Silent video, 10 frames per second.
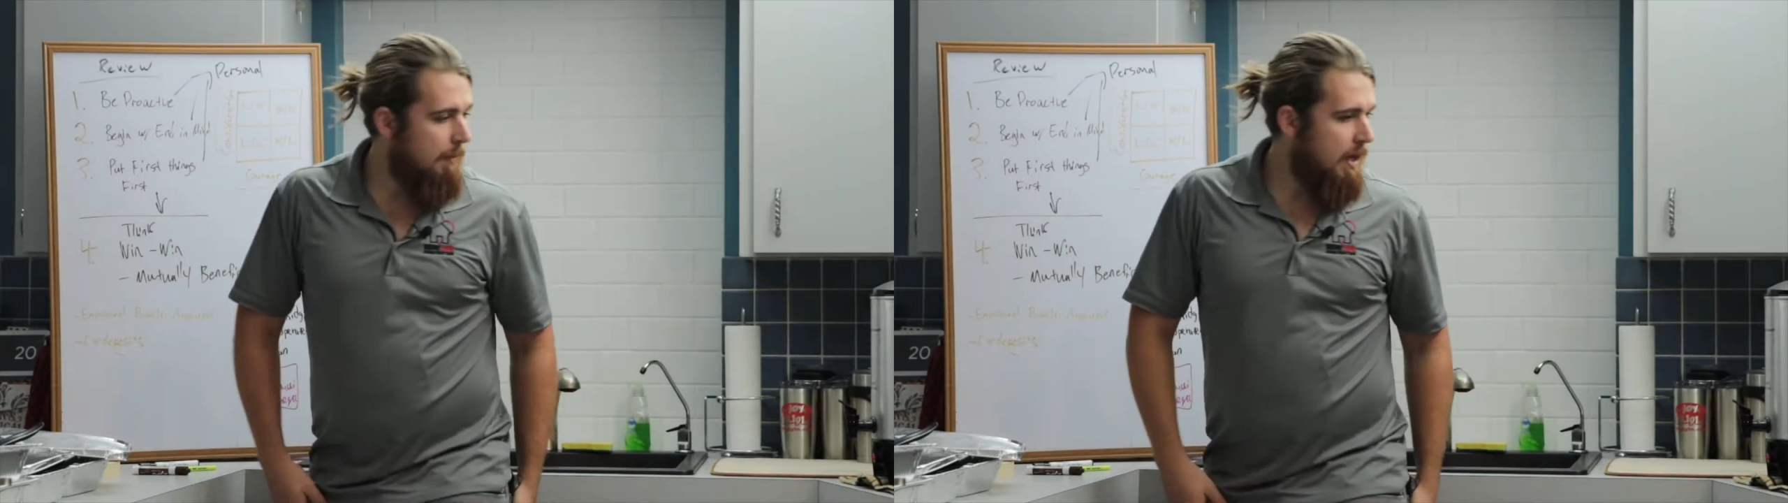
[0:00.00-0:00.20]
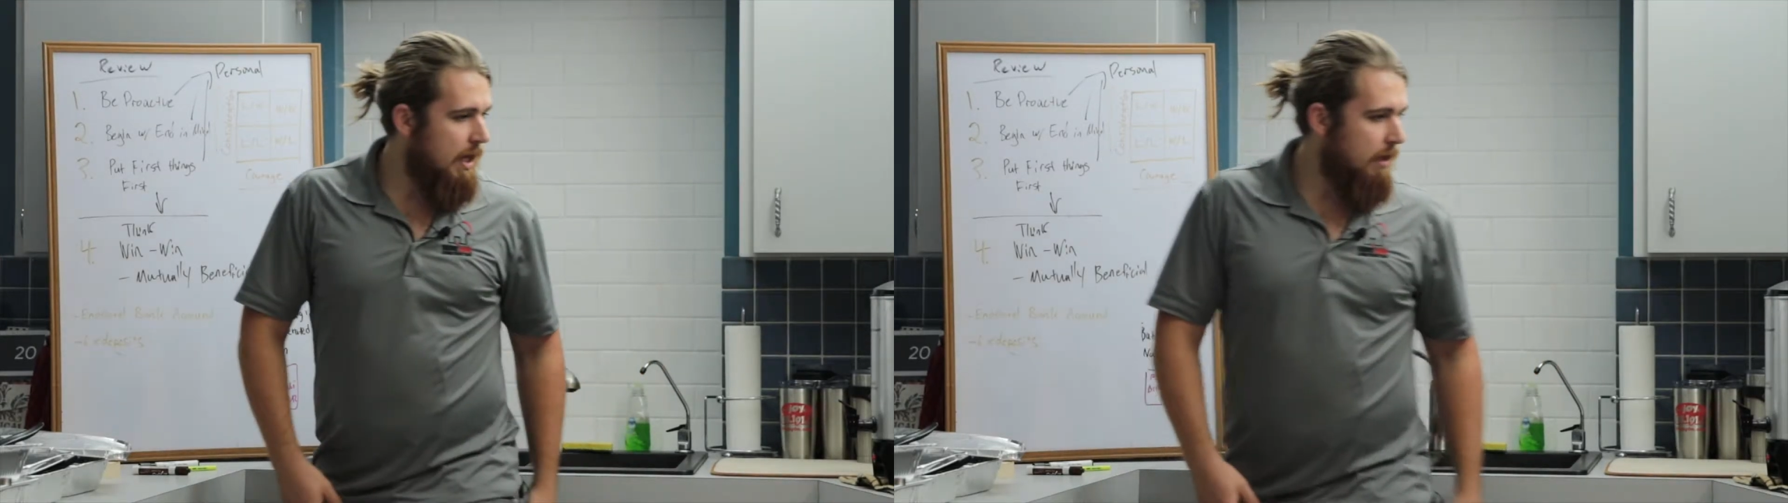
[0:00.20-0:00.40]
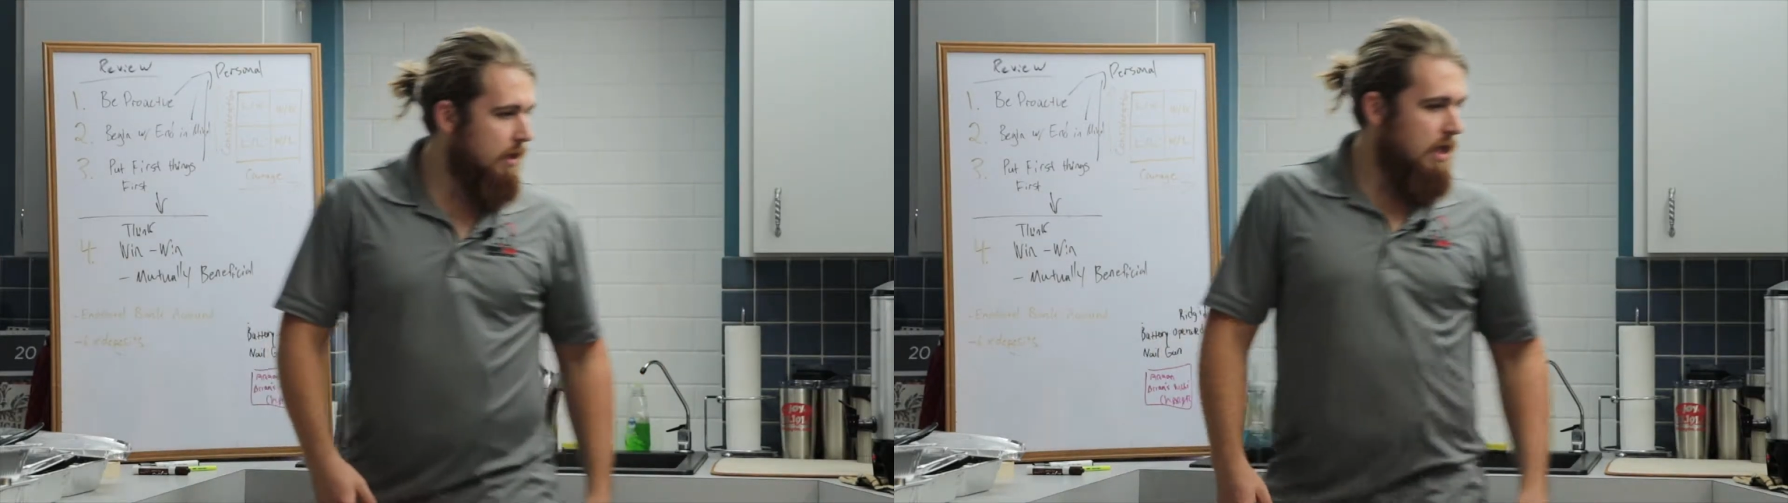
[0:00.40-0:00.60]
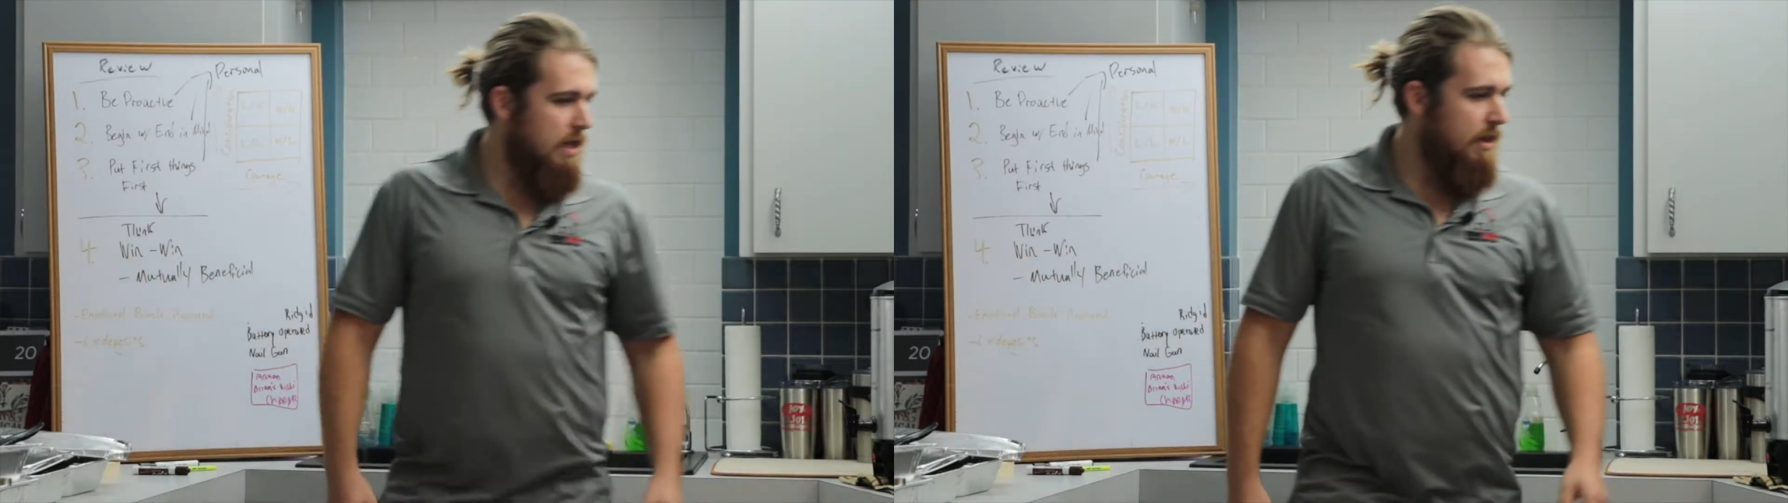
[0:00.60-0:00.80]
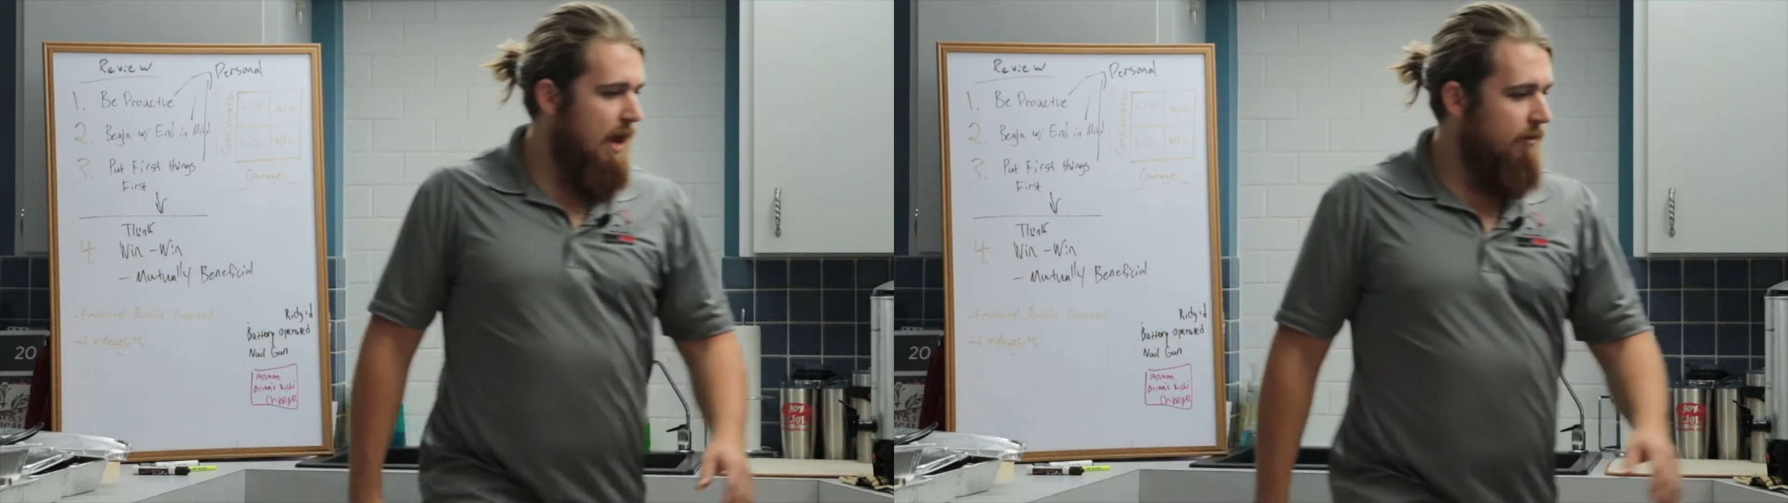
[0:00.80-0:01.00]
And
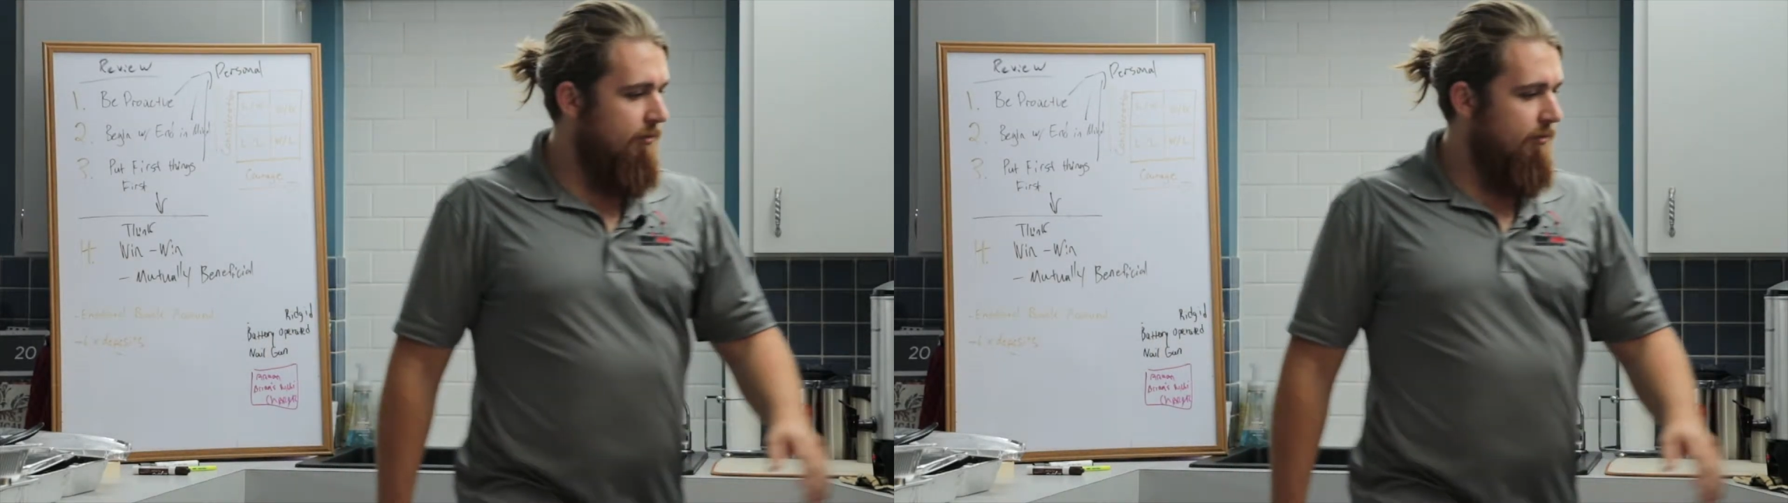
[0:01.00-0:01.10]
in that